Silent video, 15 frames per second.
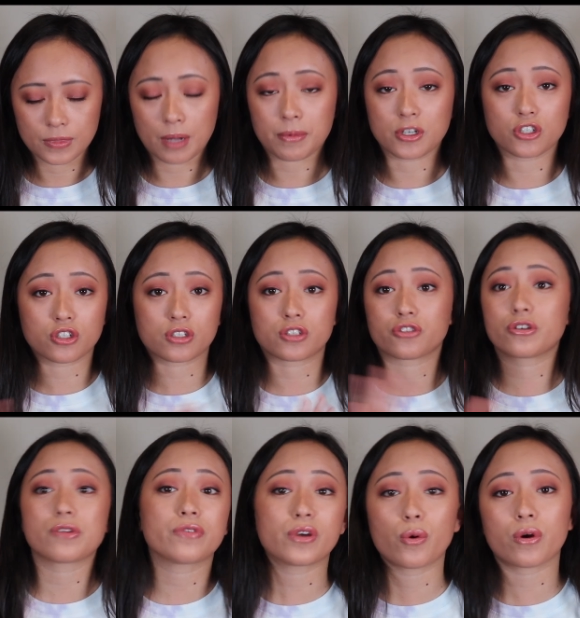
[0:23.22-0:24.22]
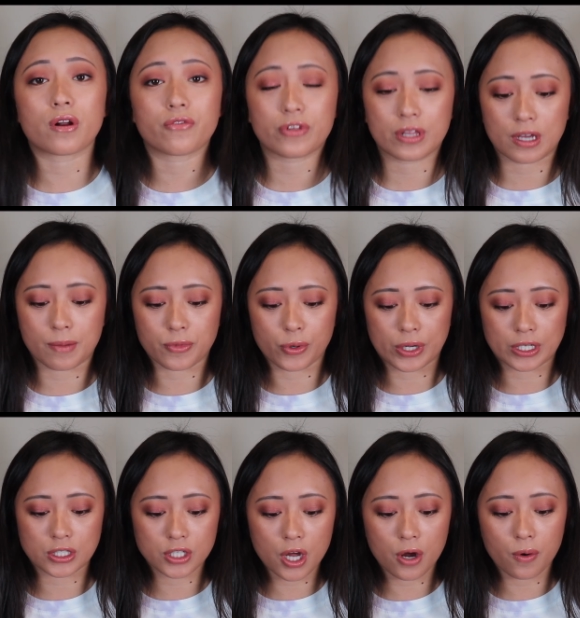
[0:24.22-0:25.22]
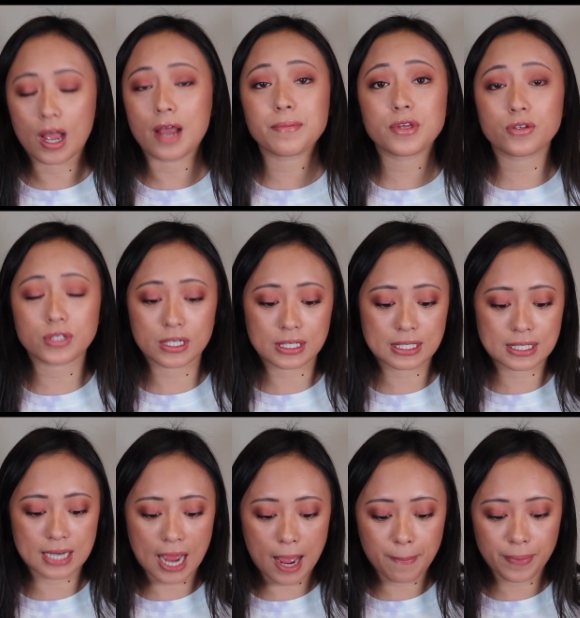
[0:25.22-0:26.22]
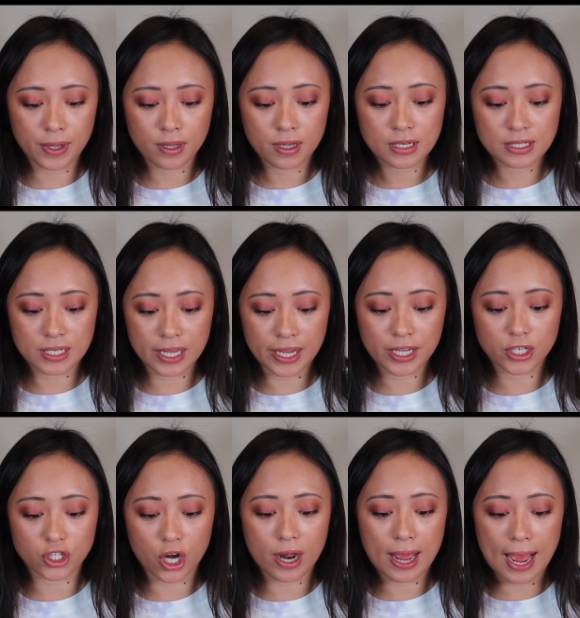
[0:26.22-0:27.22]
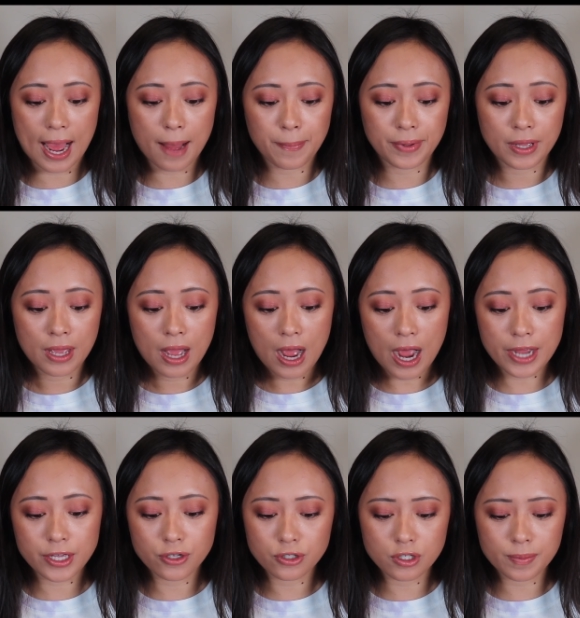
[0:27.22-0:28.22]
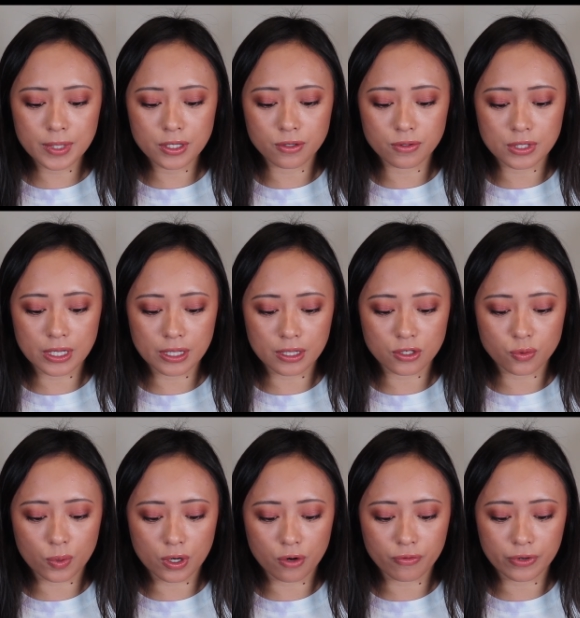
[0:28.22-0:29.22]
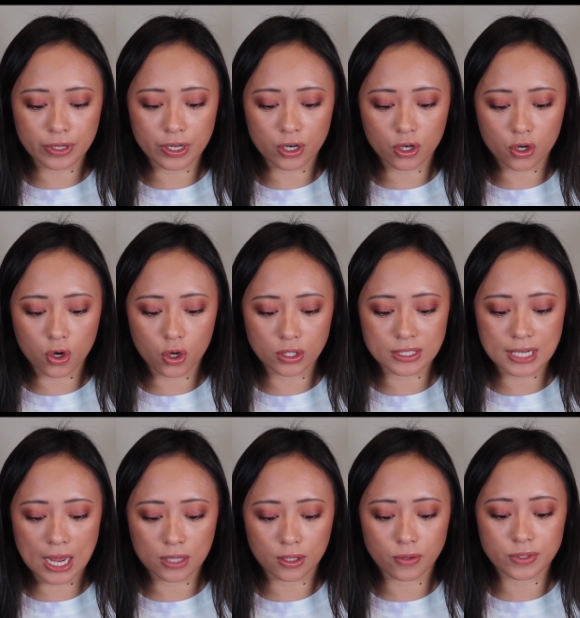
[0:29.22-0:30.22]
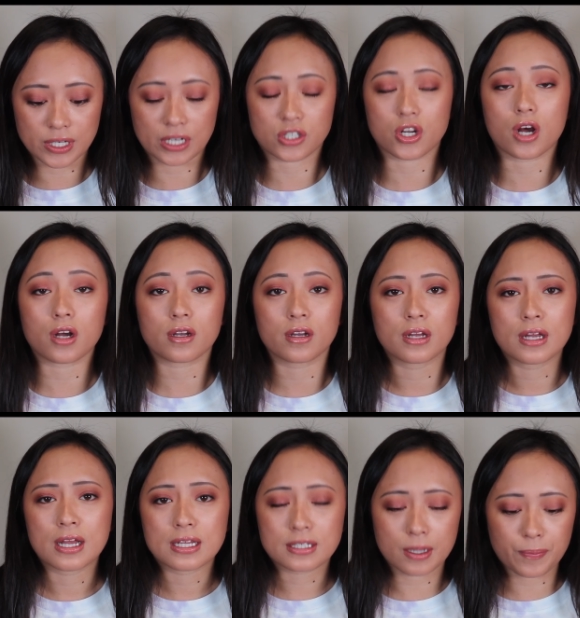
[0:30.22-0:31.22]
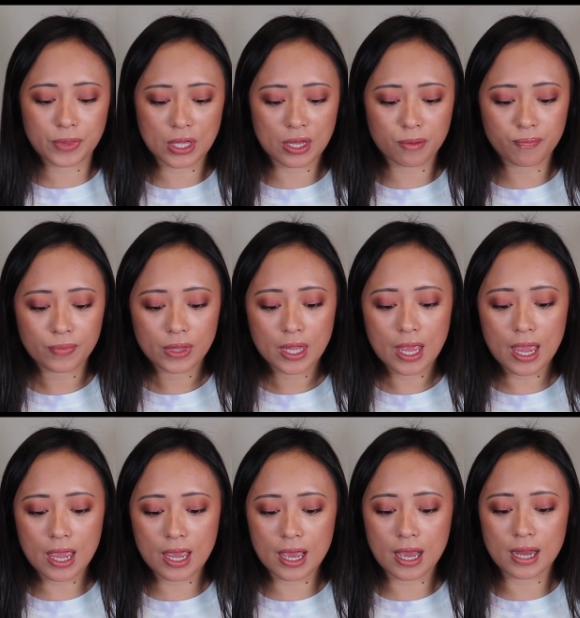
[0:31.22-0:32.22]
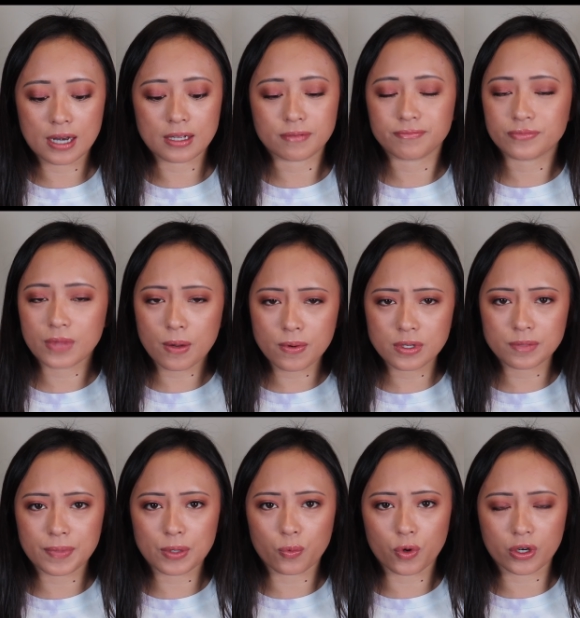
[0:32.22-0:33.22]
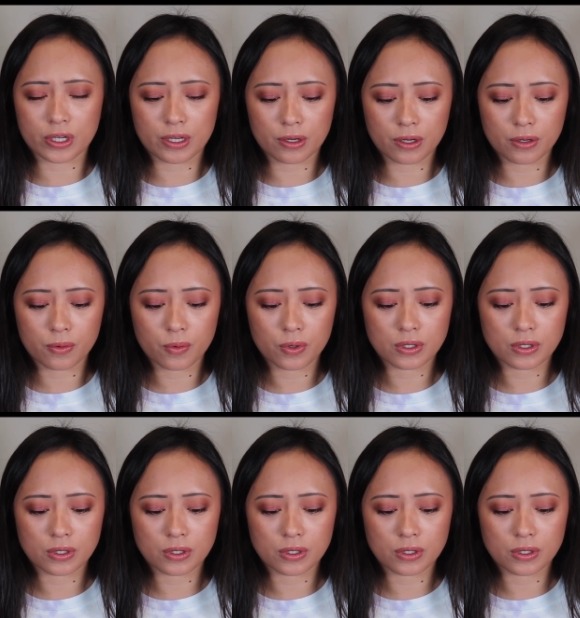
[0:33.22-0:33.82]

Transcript: I'm going to just screen record everything I'm doing. So I'm using Tick.app. I used to be using this one over here called Download TikTok something, and that one's been working